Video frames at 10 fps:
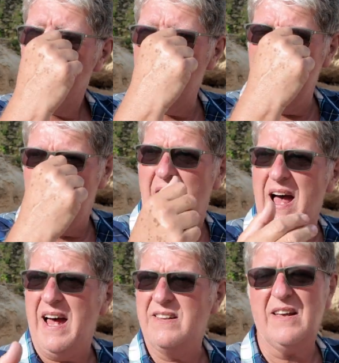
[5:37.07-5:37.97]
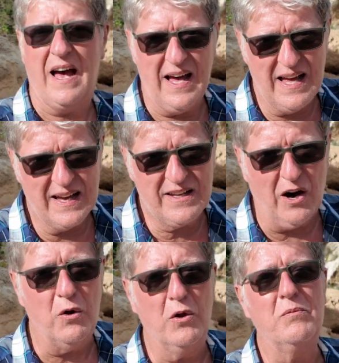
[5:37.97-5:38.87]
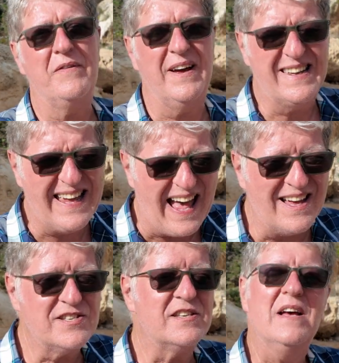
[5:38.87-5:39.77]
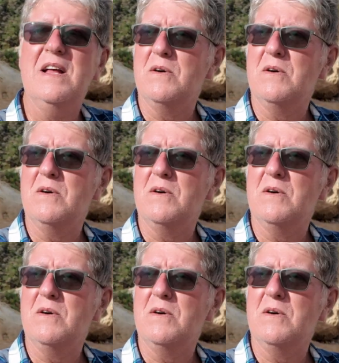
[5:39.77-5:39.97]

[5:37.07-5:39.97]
we've had uh, coal, we've had gas,